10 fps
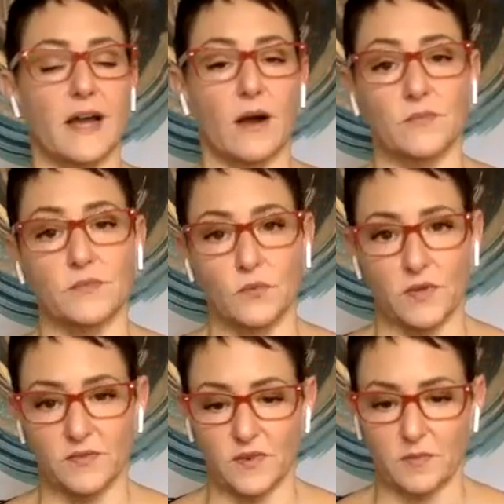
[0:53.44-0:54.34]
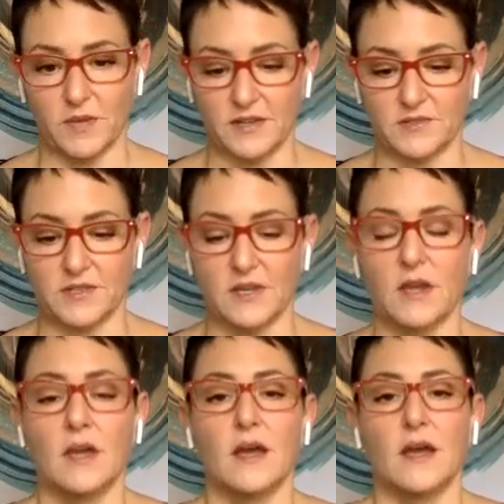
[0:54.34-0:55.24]
Now, with phobias,
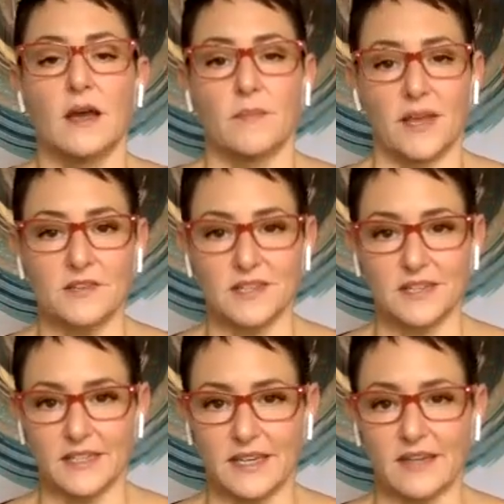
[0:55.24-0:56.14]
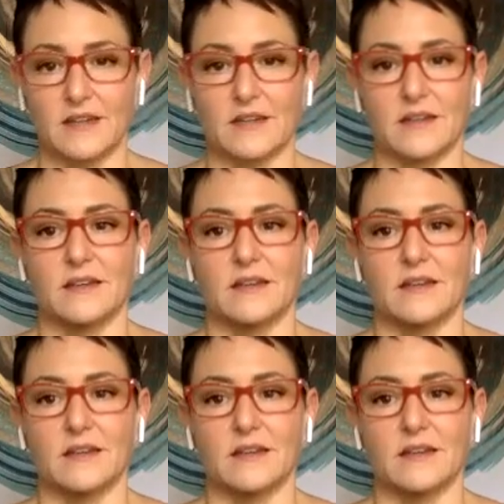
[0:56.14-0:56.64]
basically,